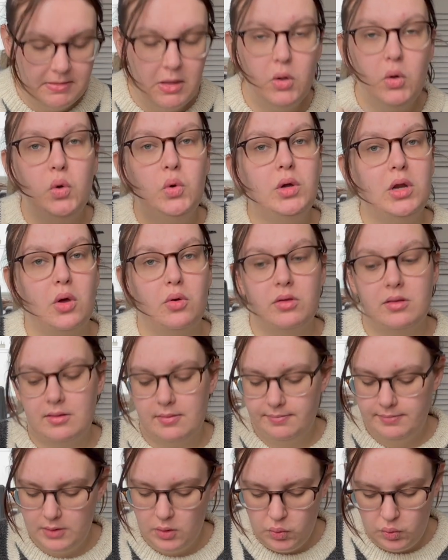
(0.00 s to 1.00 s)
who knows.
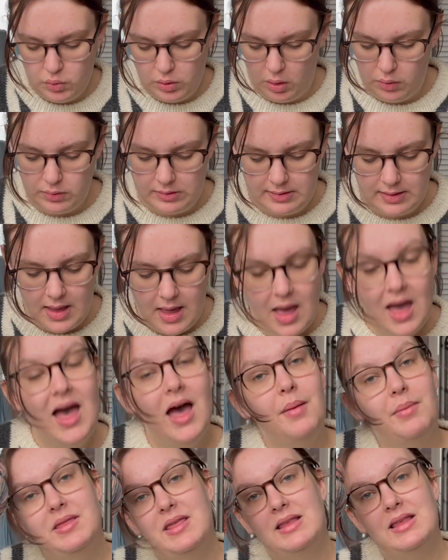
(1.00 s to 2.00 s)

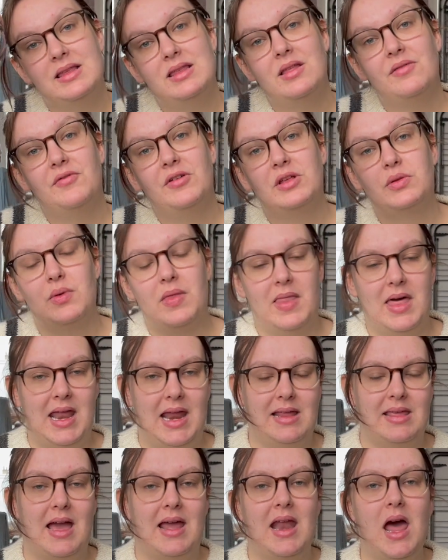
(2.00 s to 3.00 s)
But this is the first one that
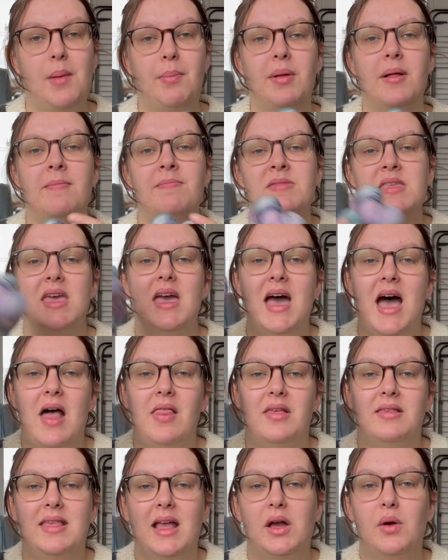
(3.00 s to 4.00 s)
I dyed up,
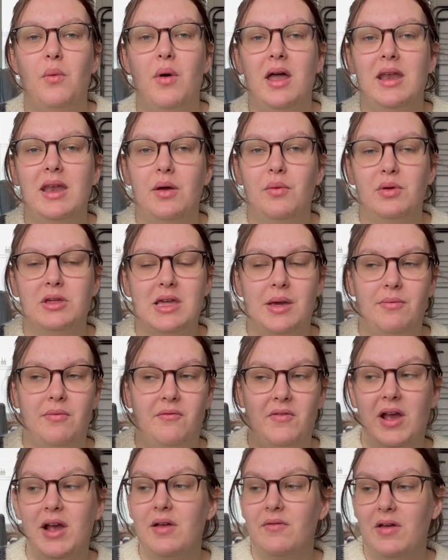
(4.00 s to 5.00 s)
and the second one, which I'm
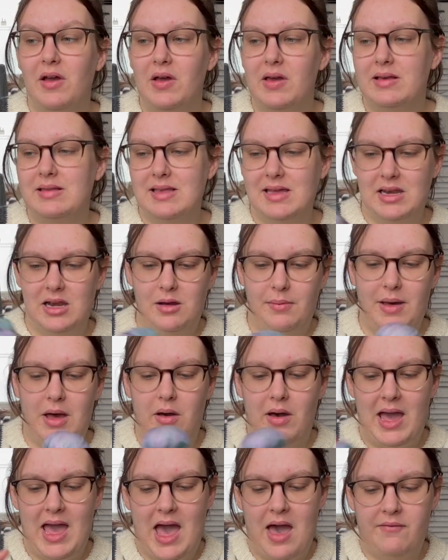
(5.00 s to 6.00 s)
very excited
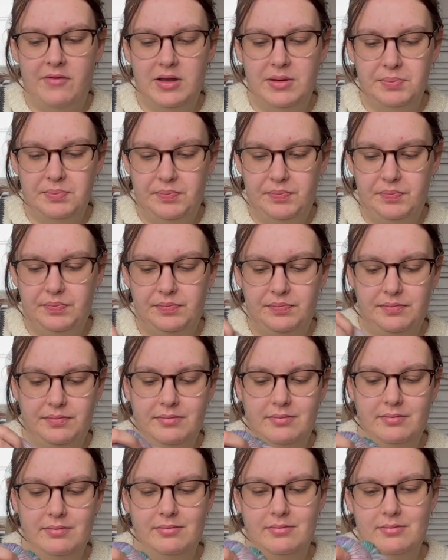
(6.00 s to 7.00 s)
about, I haven't
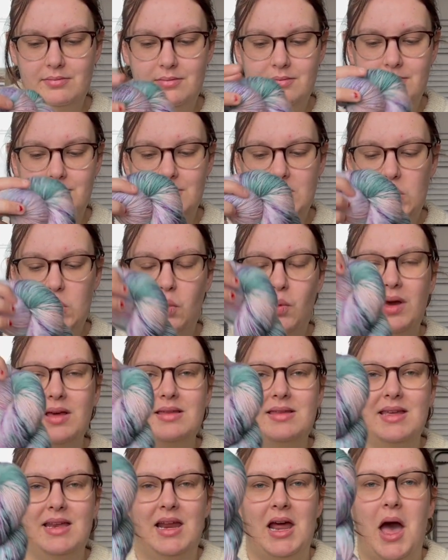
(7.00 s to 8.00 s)

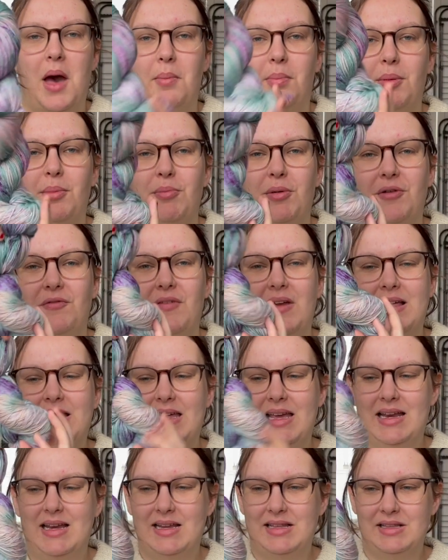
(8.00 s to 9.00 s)
twisted it up
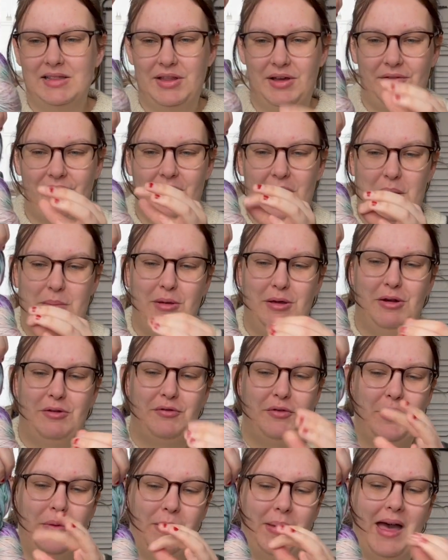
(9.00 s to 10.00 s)
perfectly, it doesn't look very
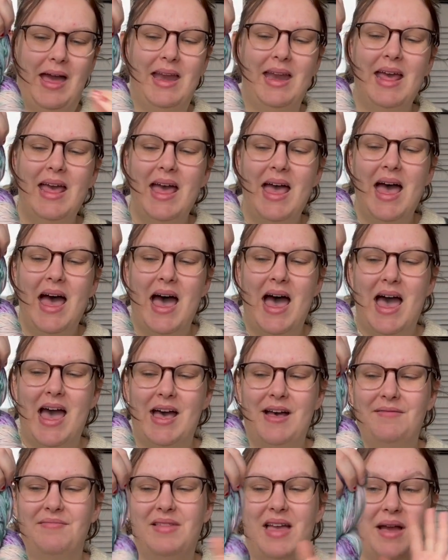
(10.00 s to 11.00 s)
beautiful, but
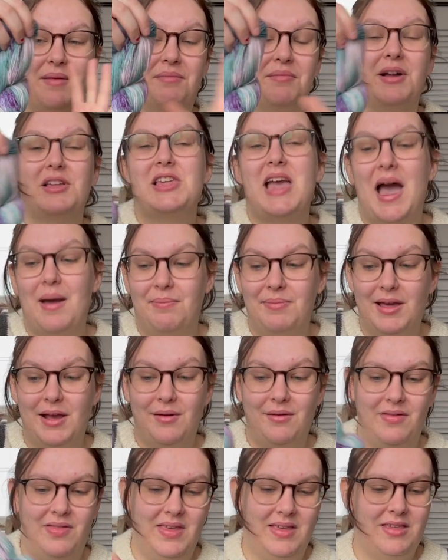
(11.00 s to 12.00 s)
I'm much happier
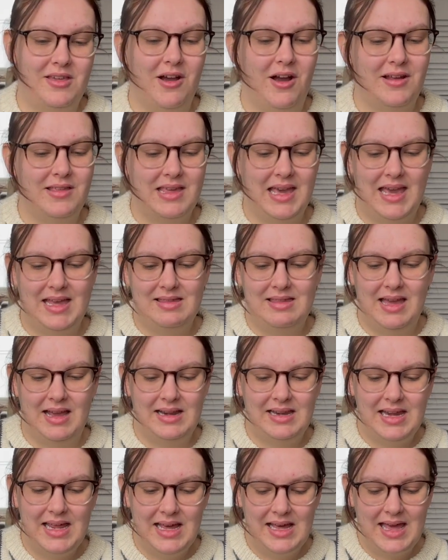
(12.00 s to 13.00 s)
with this yarn dyeing
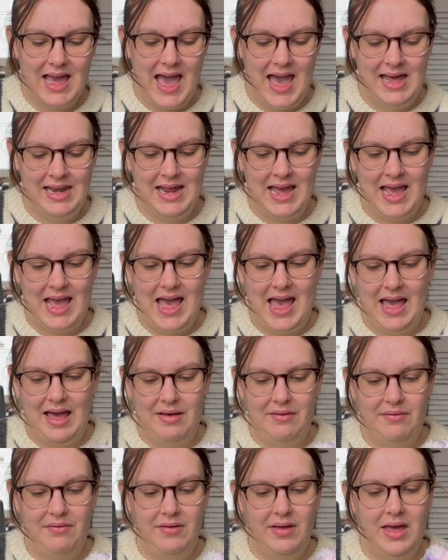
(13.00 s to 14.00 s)
technique, and I
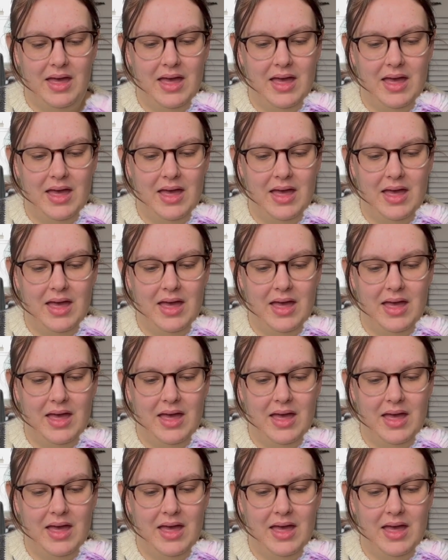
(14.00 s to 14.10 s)
have